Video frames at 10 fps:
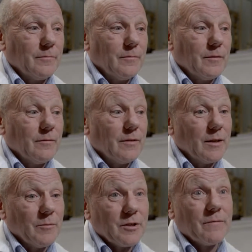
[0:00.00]
We're
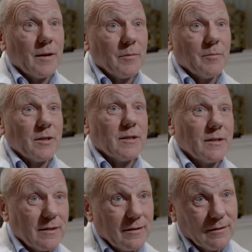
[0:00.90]
very much a family
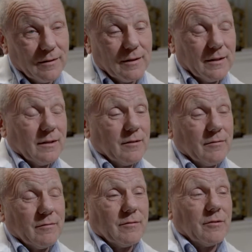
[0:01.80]
business,
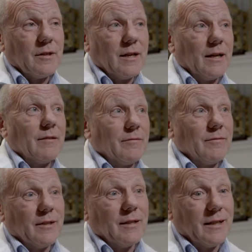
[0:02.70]
so I
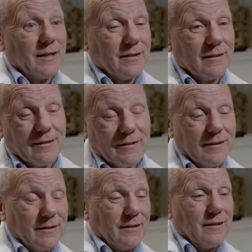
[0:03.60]
have
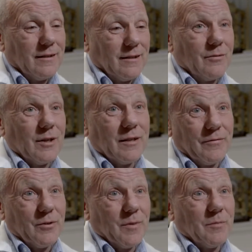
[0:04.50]
quite a
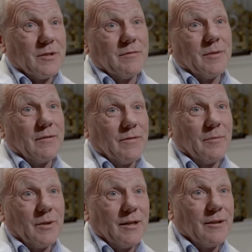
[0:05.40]
few members of my
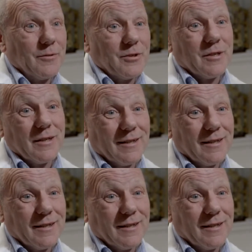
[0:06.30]
family, which